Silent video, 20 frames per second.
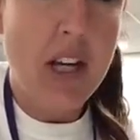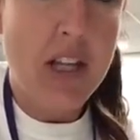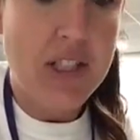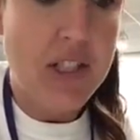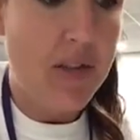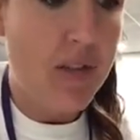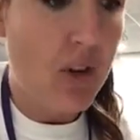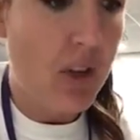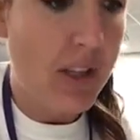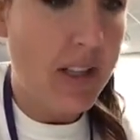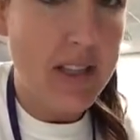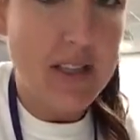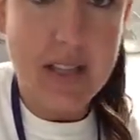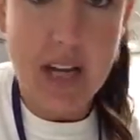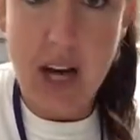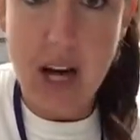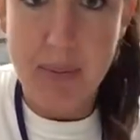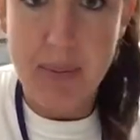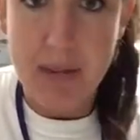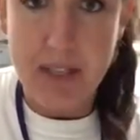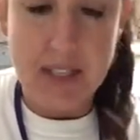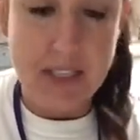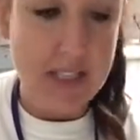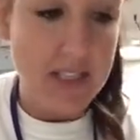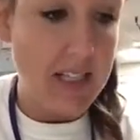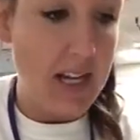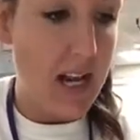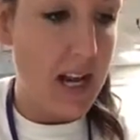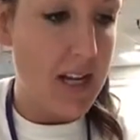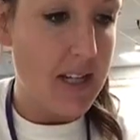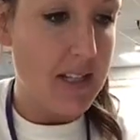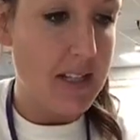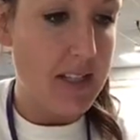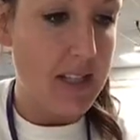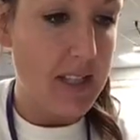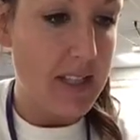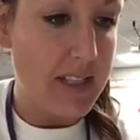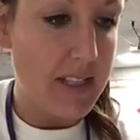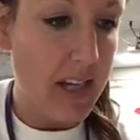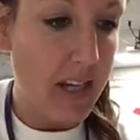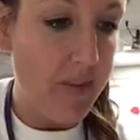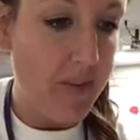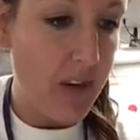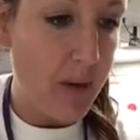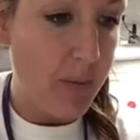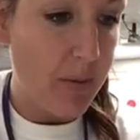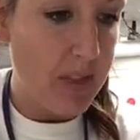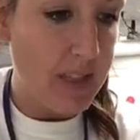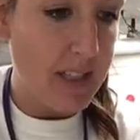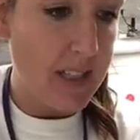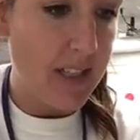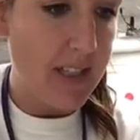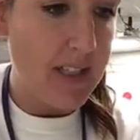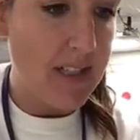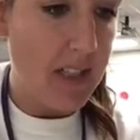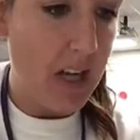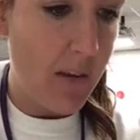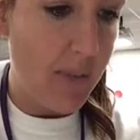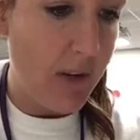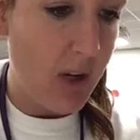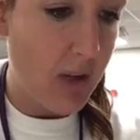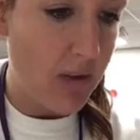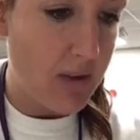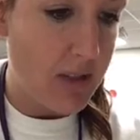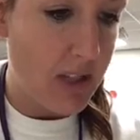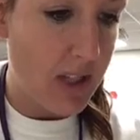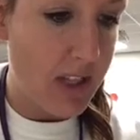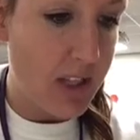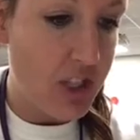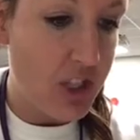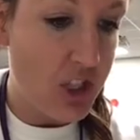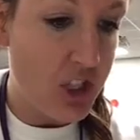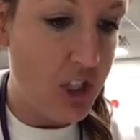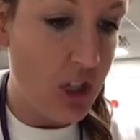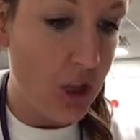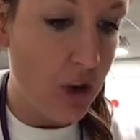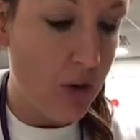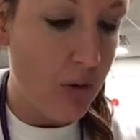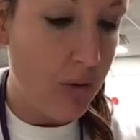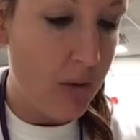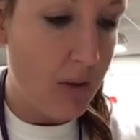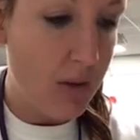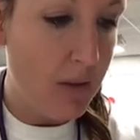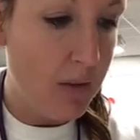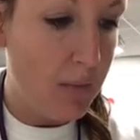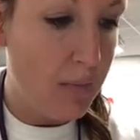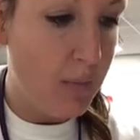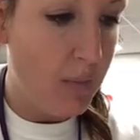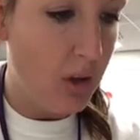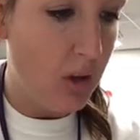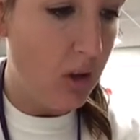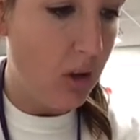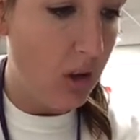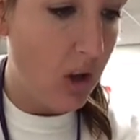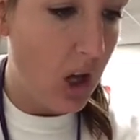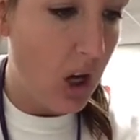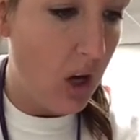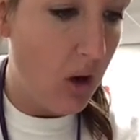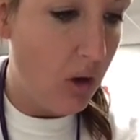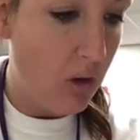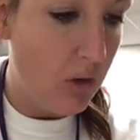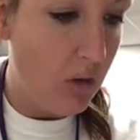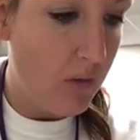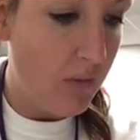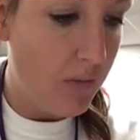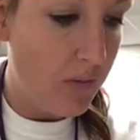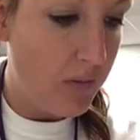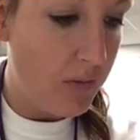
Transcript: So if you look at the top, it says a set of double 6 dominoes is shown below.